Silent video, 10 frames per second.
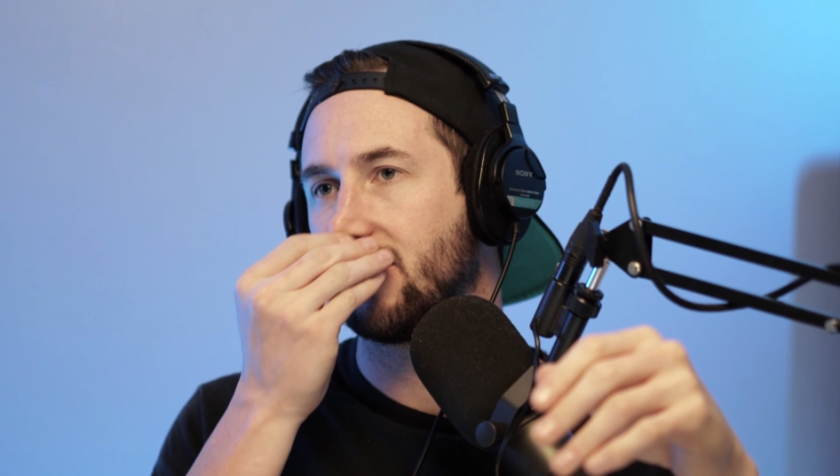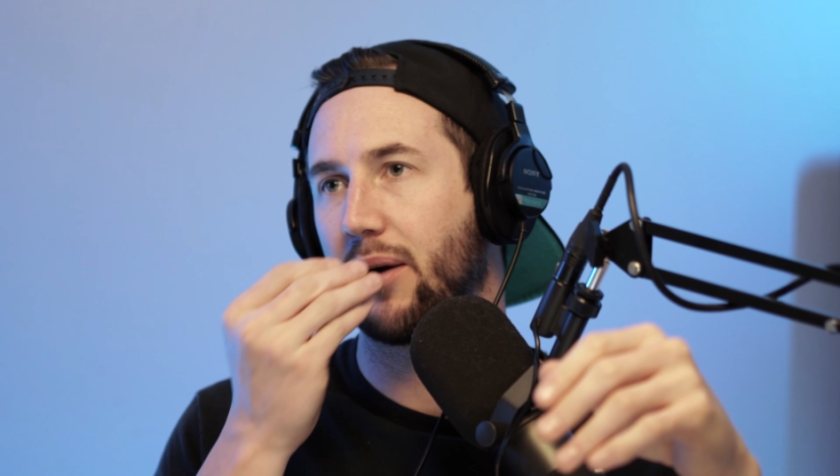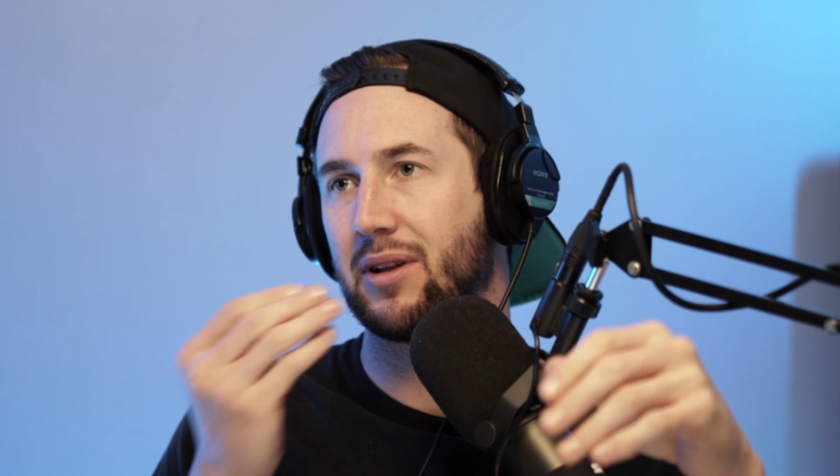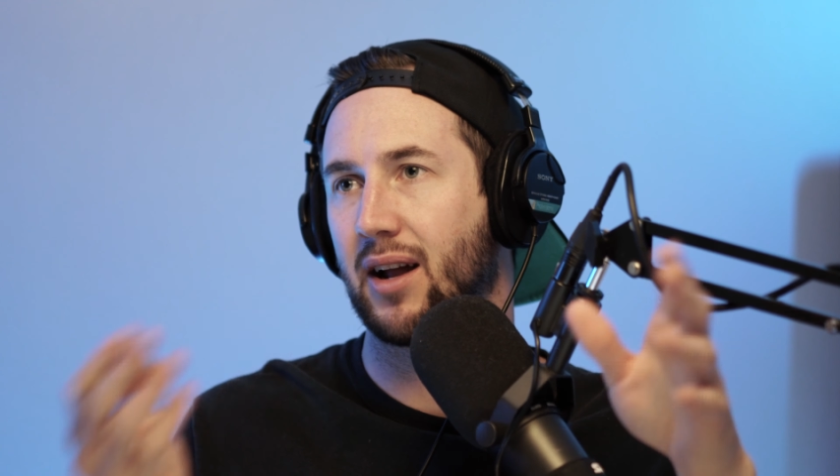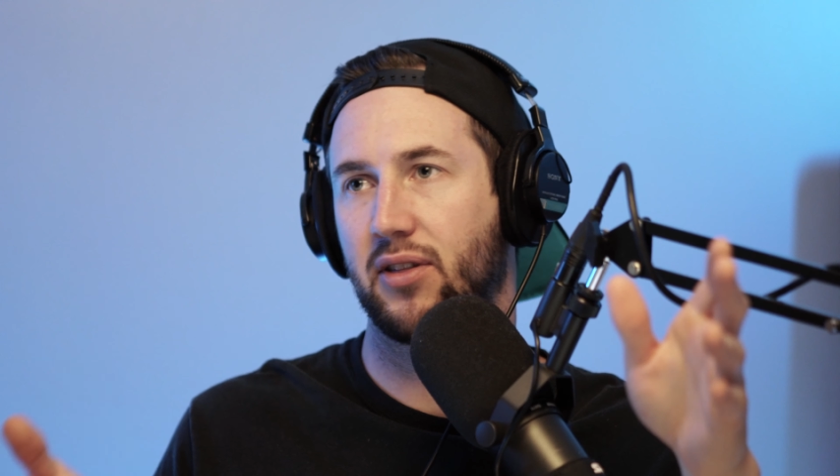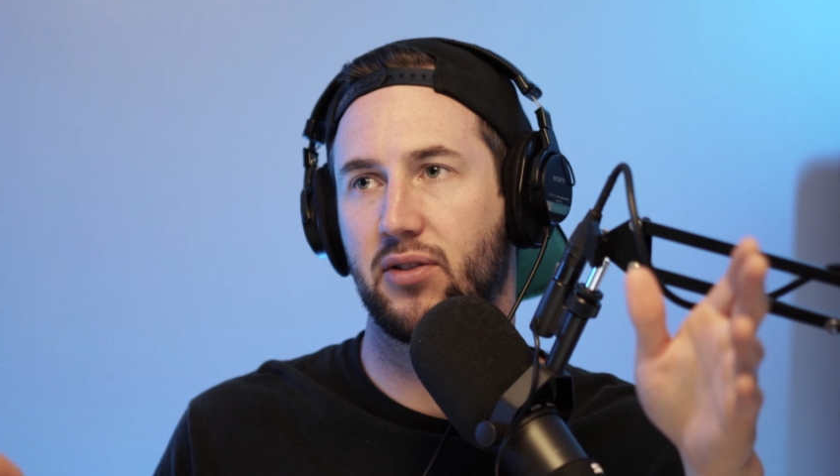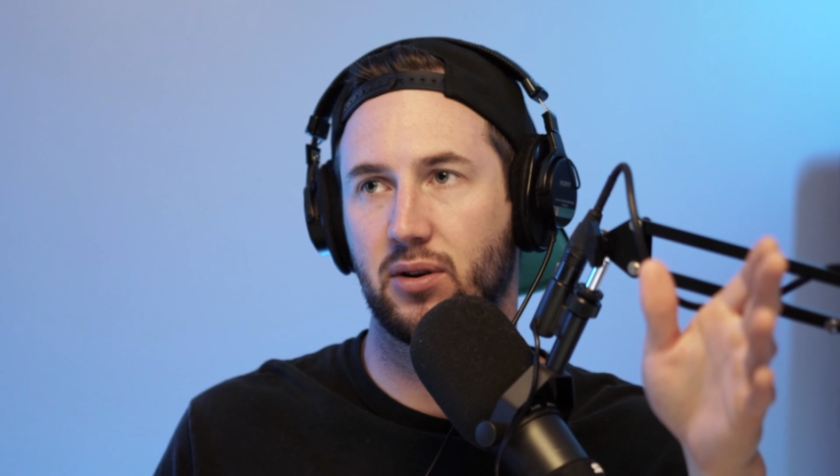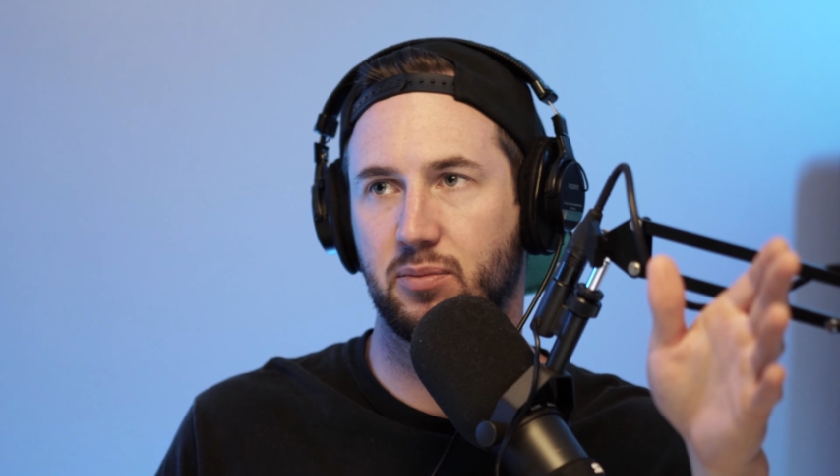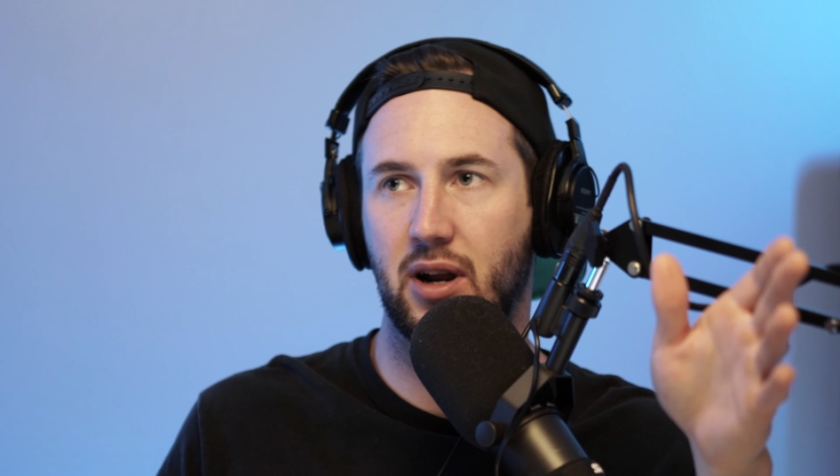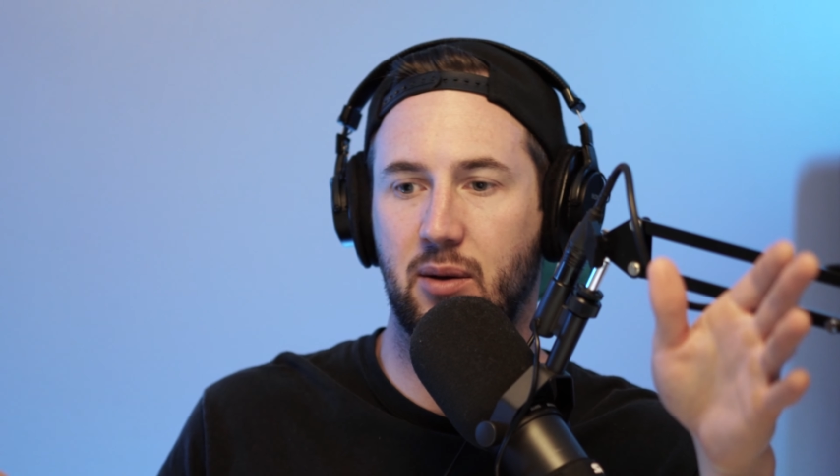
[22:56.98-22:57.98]
I mean, not that
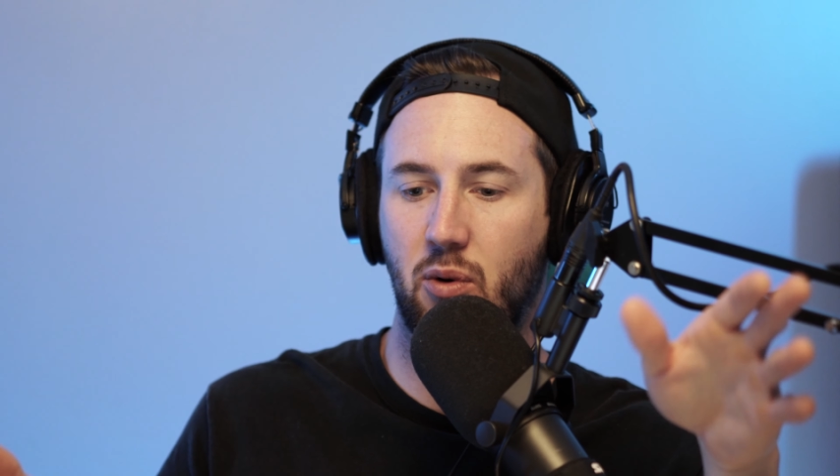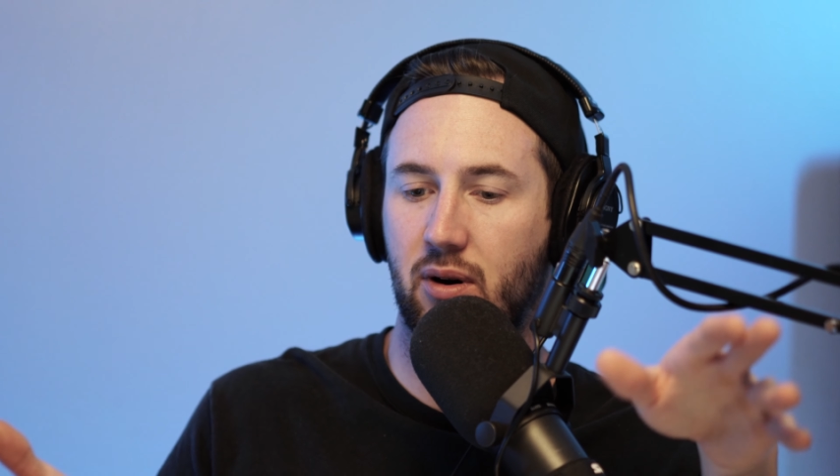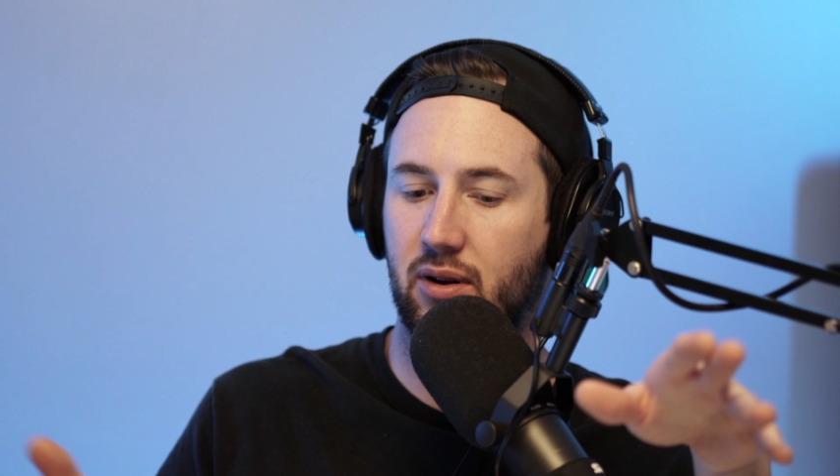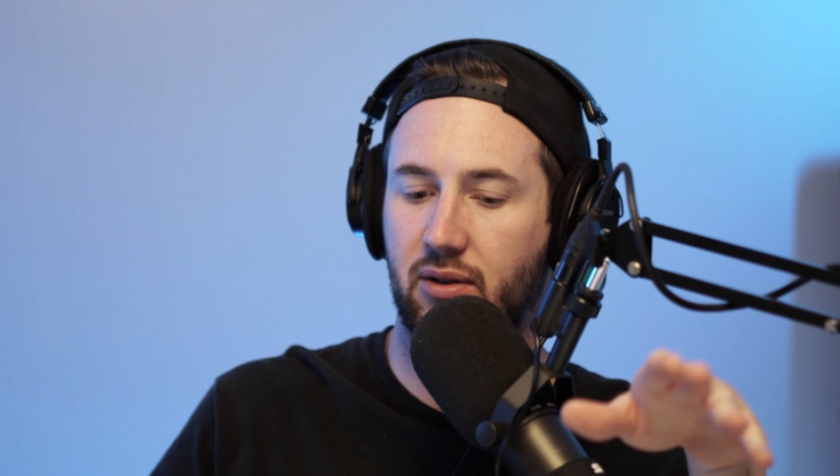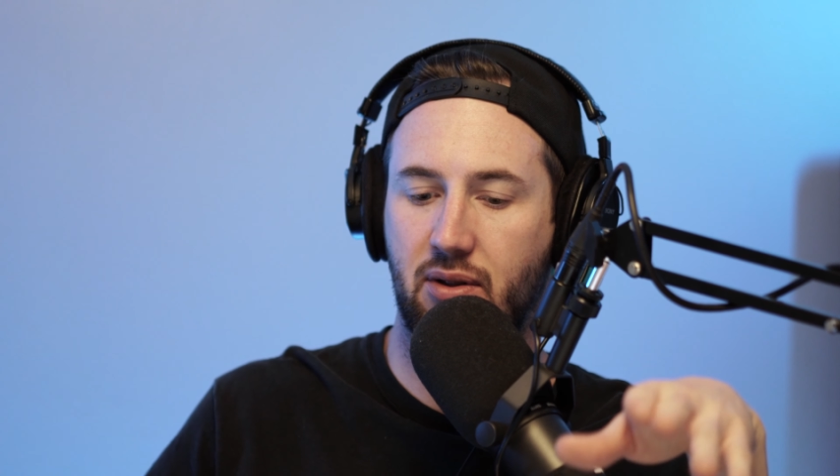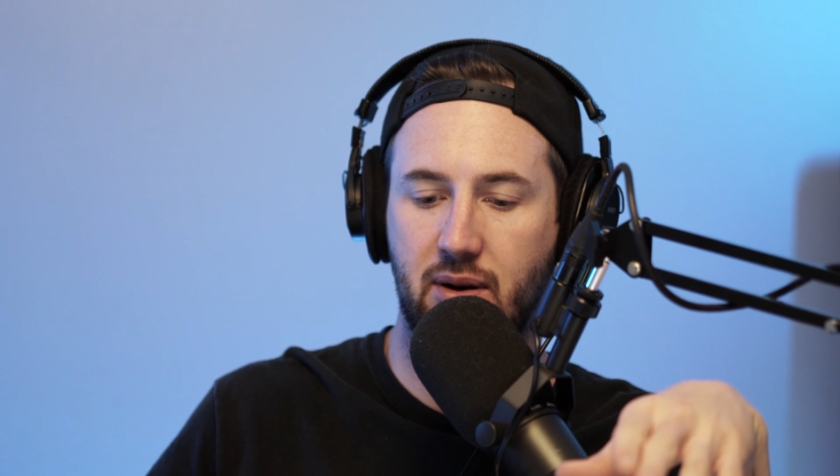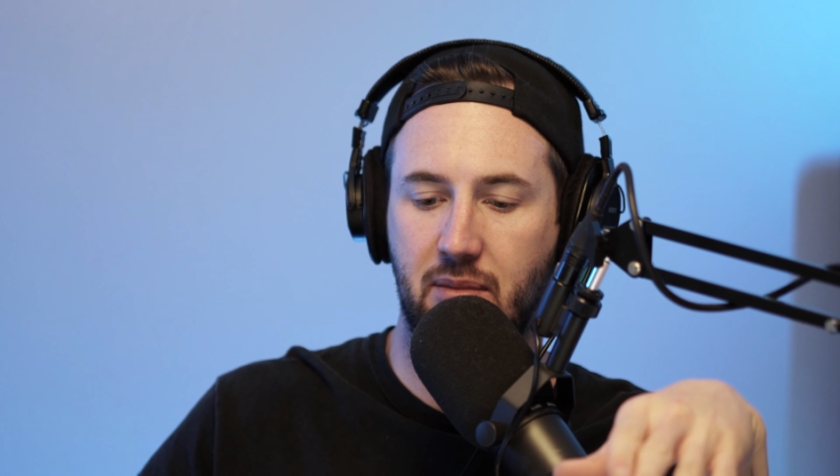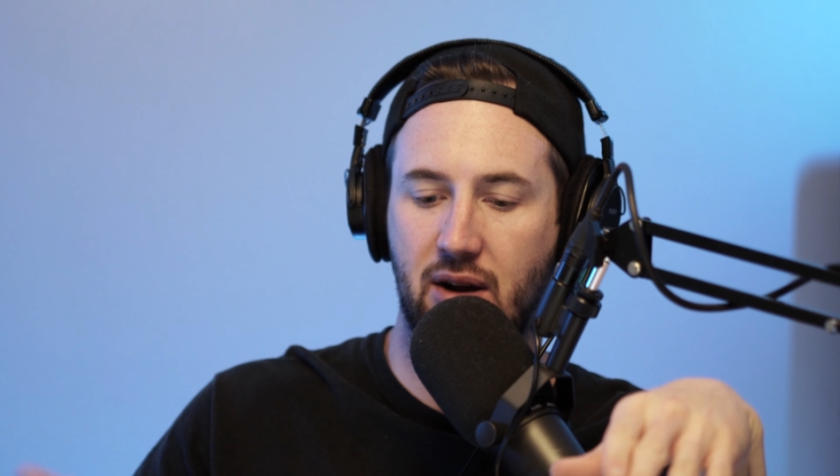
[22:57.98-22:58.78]
there's many more other than